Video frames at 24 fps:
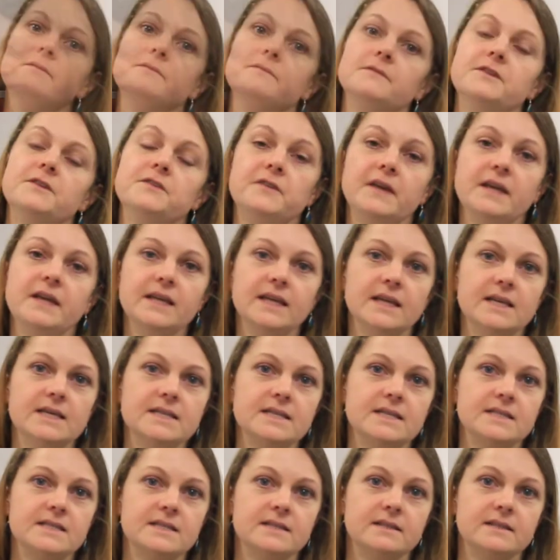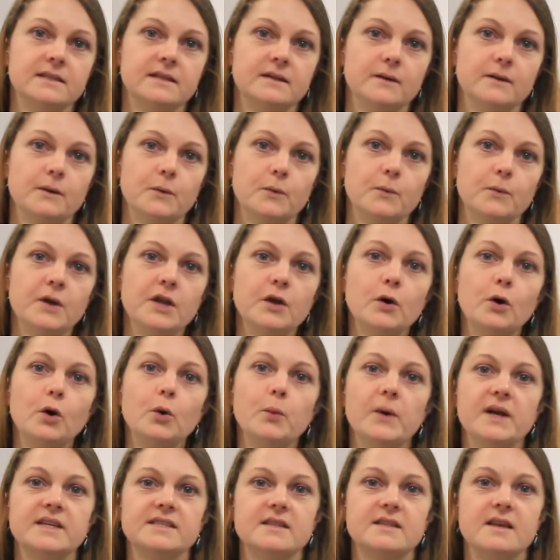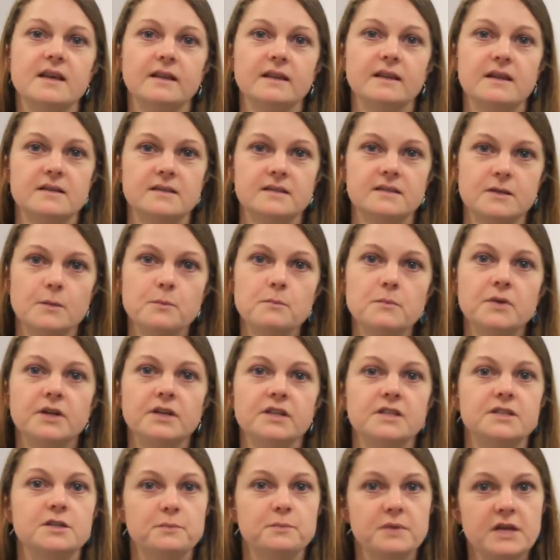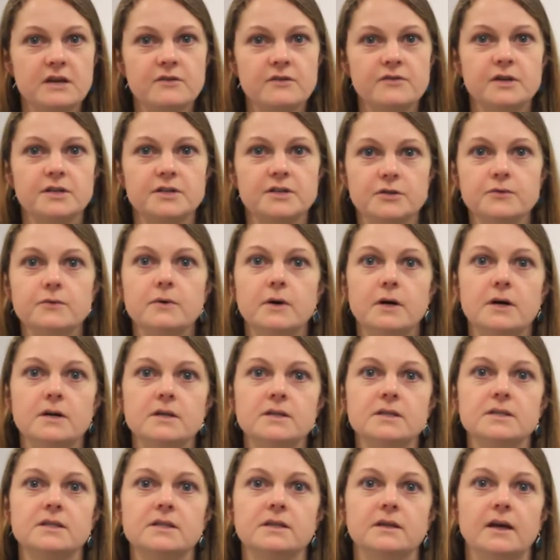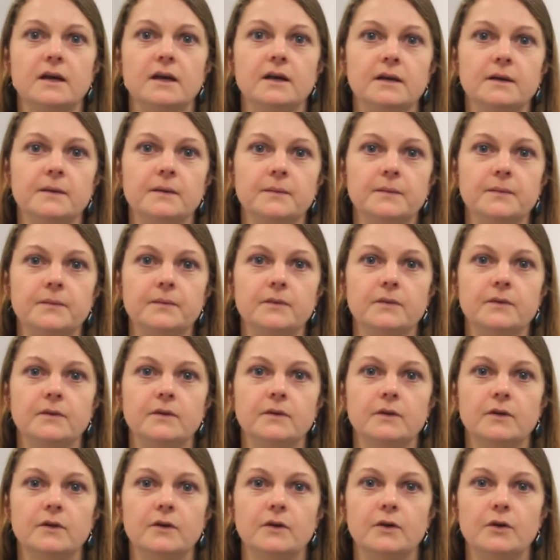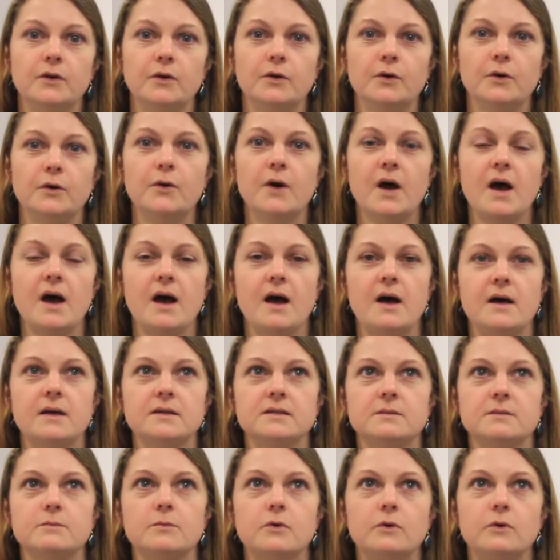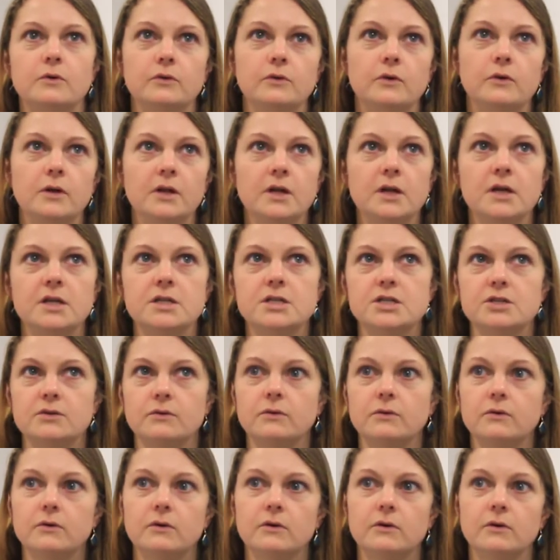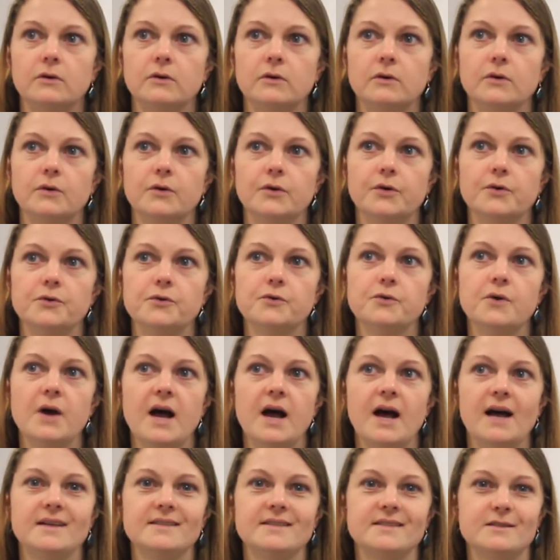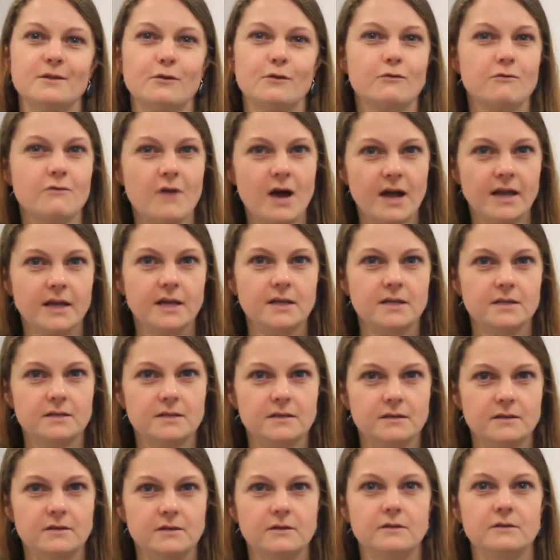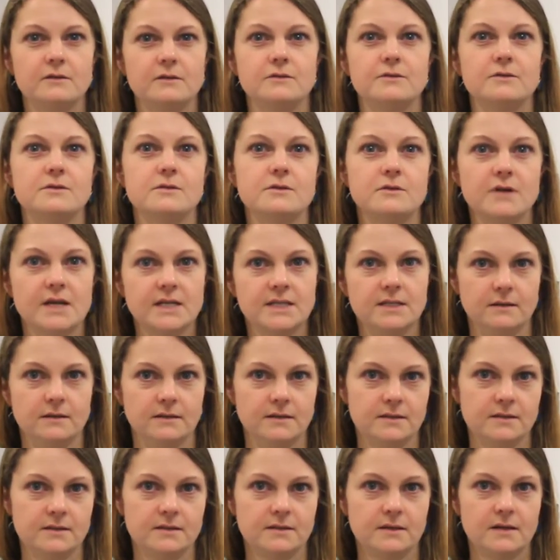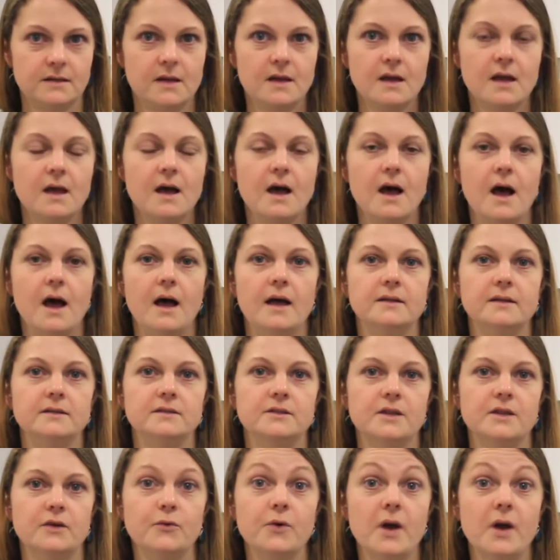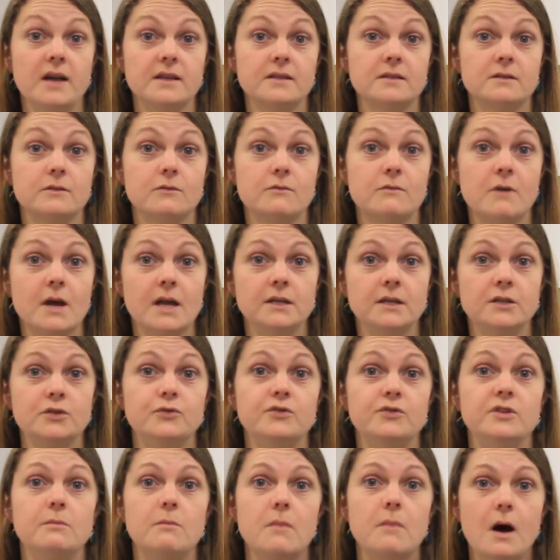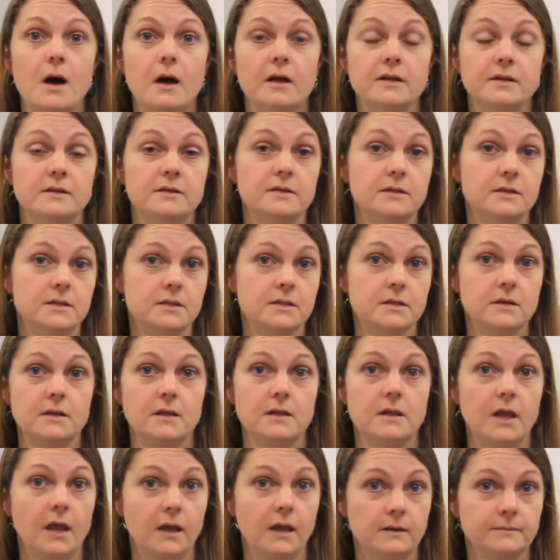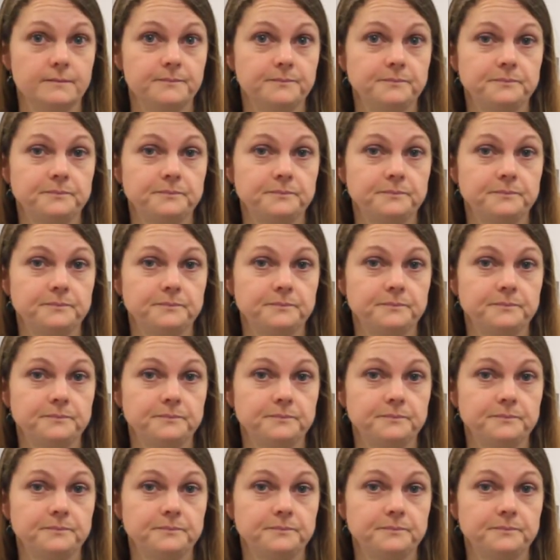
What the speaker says: The thing is, we always think there's somebody superior to us who has more knowledge or who has the right to stress us and who has the right to demand a certain thing.